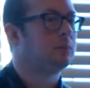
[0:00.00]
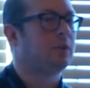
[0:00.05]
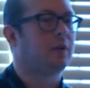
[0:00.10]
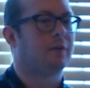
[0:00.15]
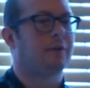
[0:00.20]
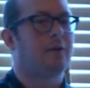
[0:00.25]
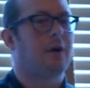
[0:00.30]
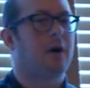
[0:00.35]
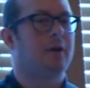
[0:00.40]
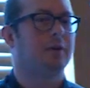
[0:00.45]
The
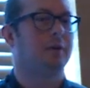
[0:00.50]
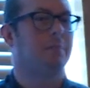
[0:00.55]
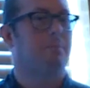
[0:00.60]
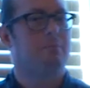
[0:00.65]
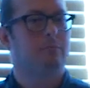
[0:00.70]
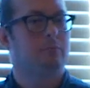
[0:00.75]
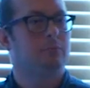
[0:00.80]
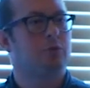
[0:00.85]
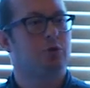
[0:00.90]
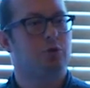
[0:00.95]
father
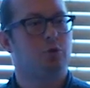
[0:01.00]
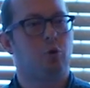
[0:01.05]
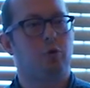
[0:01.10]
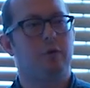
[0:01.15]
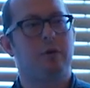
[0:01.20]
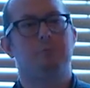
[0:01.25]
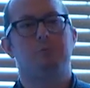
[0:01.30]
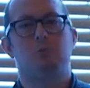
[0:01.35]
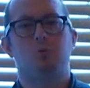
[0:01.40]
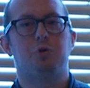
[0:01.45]
saw
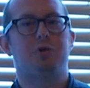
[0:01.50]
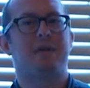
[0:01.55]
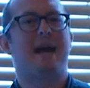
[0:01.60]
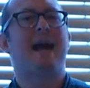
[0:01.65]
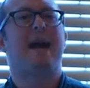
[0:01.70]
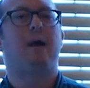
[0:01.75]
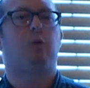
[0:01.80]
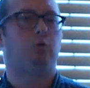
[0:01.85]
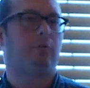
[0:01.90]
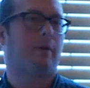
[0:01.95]
it, was
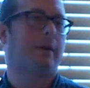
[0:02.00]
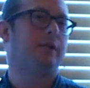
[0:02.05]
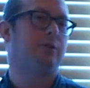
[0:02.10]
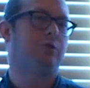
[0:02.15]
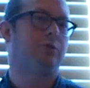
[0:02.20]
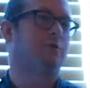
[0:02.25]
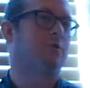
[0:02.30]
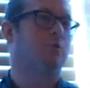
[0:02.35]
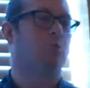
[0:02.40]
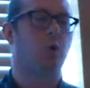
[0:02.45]

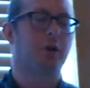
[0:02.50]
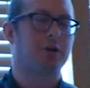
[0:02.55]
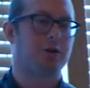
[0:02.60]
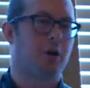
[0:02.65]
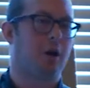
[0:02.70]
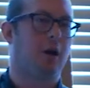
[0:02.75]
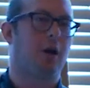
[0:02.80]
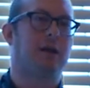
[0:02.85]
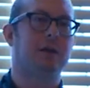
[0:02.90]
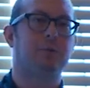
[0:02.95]
outraged as to why
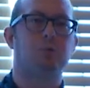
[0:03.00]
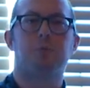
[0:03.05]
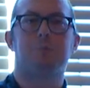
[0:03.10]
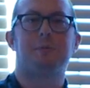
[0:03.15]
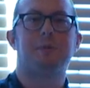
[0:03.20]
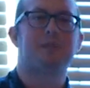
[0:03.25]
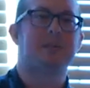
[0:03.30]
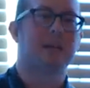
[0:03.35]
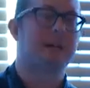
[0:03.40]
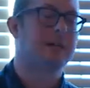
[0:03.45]
Target would
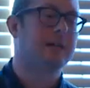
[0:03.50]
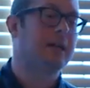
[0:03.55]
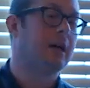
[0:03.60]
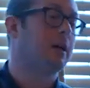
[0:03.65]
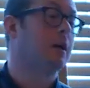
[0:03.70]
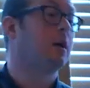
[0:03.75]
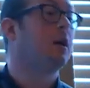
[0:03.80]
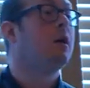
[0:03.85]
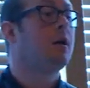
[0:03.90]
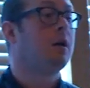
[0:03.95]
be sending
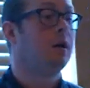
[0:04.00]
her